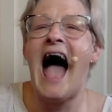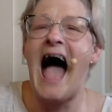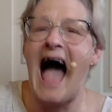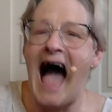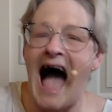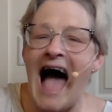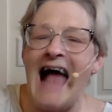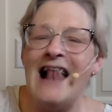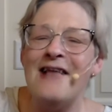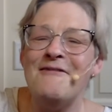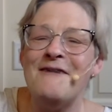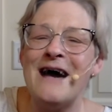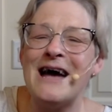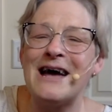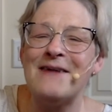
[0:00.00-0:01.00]
I highly
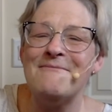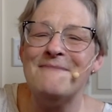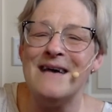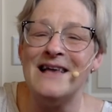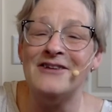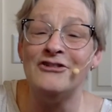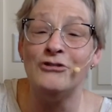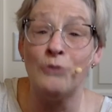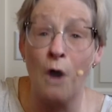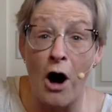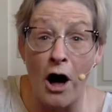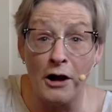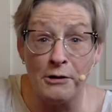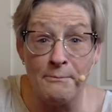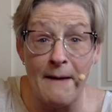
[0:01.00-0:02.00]
recommend you
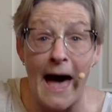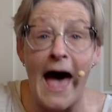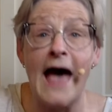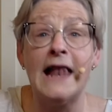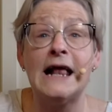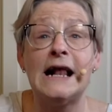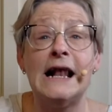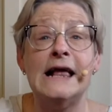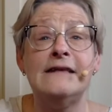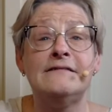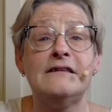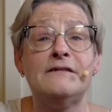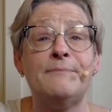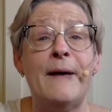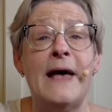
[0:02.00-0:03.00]
automatically
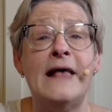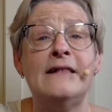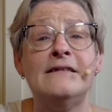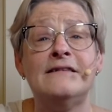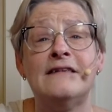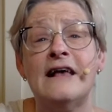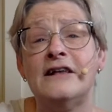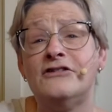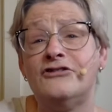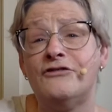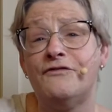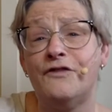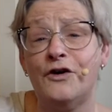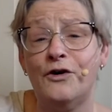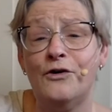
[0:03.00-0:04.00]
suspend such
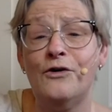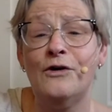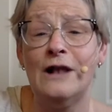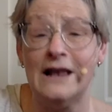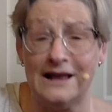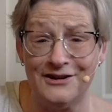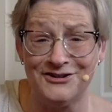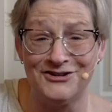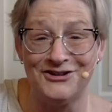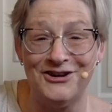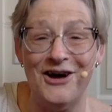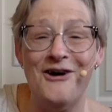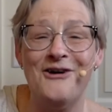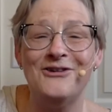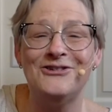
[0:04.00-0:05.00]
a foolish
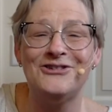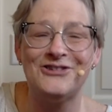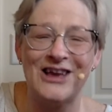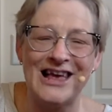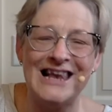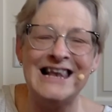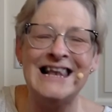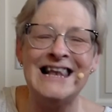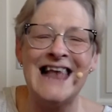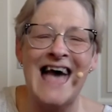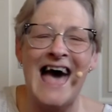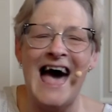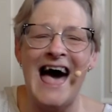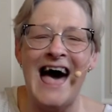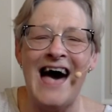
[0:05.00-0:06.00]
notion
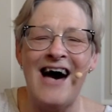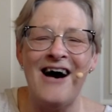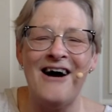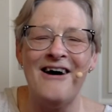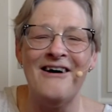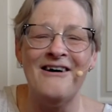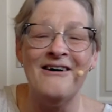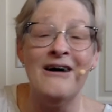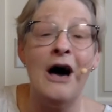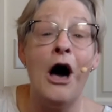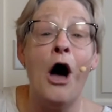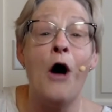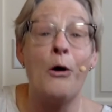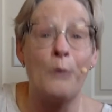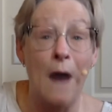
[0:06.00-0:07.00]
now,
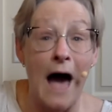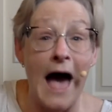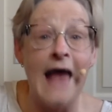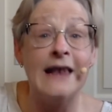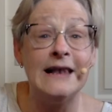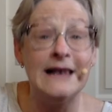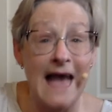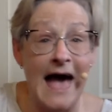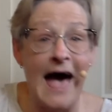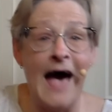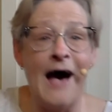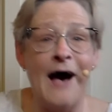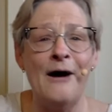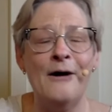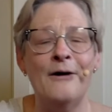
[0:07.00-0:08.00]
right
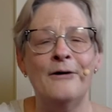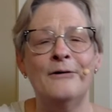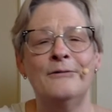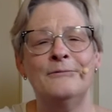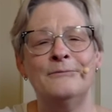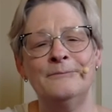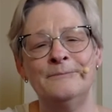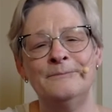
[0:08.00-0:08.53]
now.